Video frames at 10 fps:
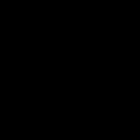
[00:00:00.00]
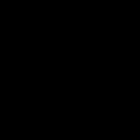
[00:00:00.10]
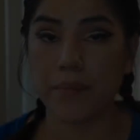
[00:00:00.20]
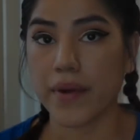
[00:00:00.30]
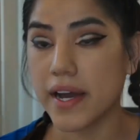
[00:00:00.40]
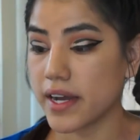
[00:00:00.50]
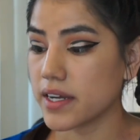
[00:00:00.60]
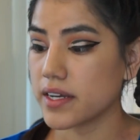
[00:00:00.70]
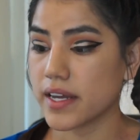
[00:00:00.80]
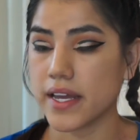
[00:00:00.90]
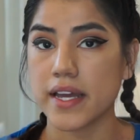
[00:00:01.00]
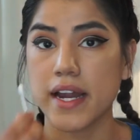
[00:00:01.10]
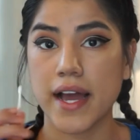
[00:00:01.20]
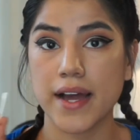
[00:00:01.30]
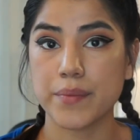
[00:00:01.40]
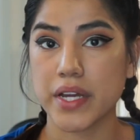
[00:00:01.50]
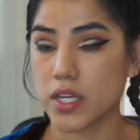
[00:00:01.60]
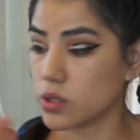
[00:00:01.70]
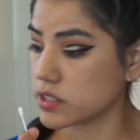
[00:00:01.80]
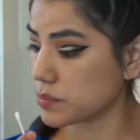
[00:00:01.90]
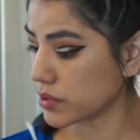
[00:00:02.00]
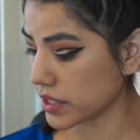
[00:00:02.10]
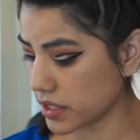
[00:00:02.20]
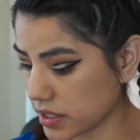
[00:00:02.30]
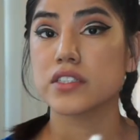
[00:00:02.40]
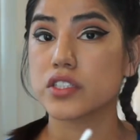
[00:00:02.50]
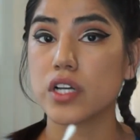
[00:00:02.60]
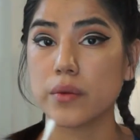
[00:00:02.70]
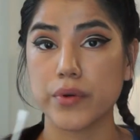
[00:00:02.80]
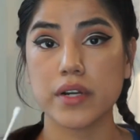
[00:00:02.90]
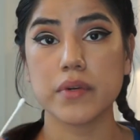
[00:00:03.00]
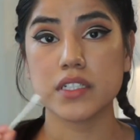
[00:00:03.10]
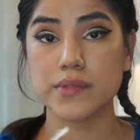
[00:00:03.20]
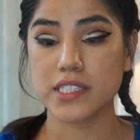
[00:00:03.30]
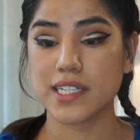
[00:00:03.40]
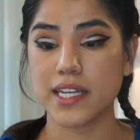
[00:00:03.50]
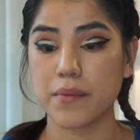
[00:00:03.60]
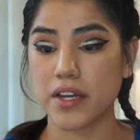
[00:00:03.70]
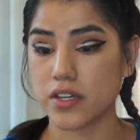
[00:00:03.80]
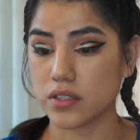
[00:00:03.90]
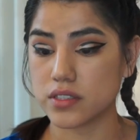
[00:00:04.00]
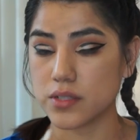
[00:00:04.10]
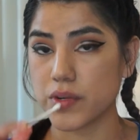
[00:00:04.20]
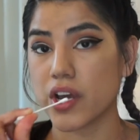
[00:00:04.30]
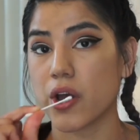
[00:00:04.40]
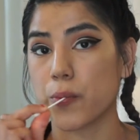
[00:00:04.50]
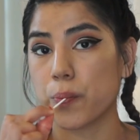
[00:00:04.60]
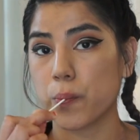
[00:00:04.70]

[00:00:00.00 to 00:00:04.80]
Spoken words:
I'm back and I have my Q-tip right here. So pretty much I'm just gonna get my Q-tip and